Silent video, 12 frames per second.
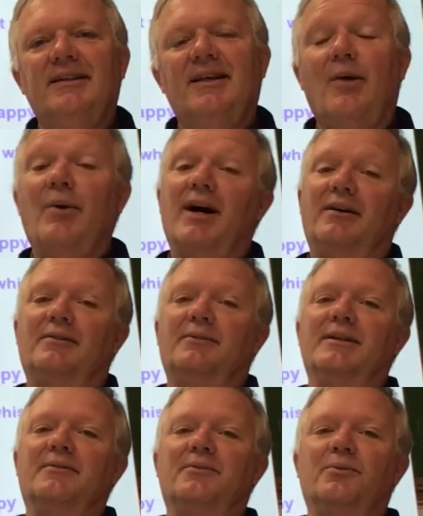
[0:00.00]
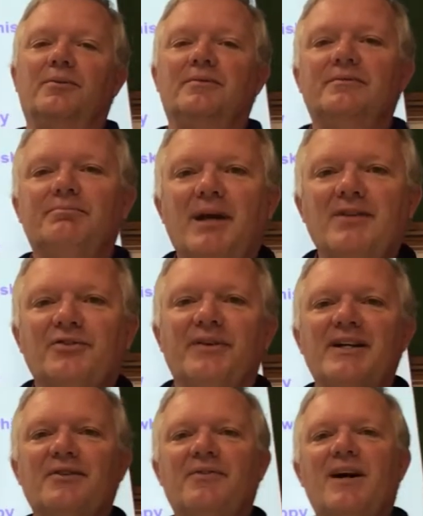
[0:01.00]
Well, when the
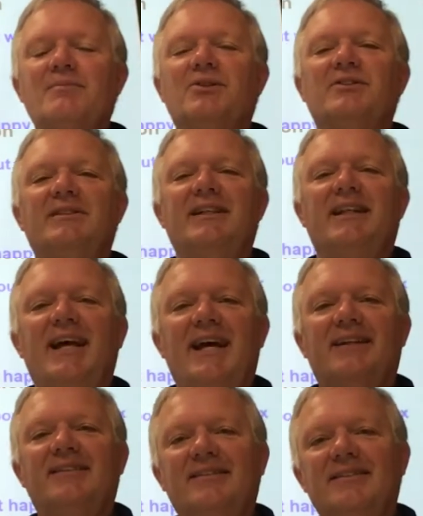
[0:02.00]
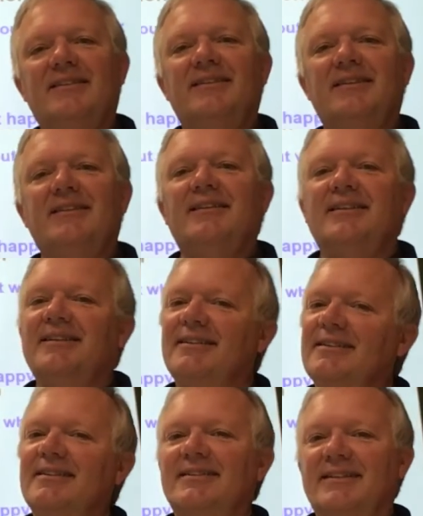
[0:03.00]
Pennsylvania farmers see that,
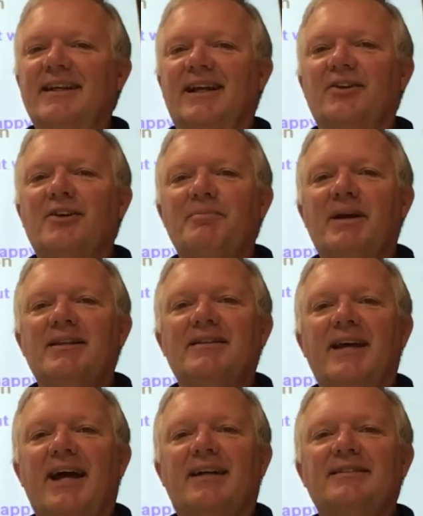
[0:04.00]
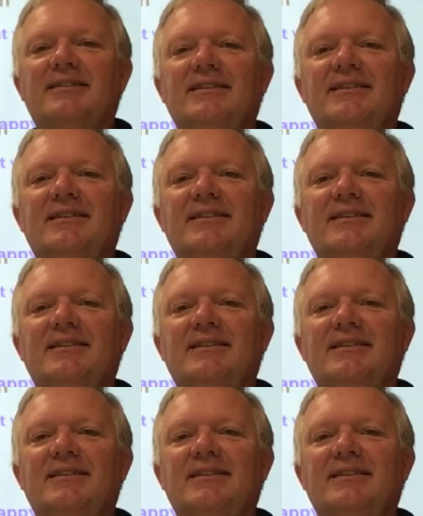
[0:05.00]
yeah, they're going to pay the tax.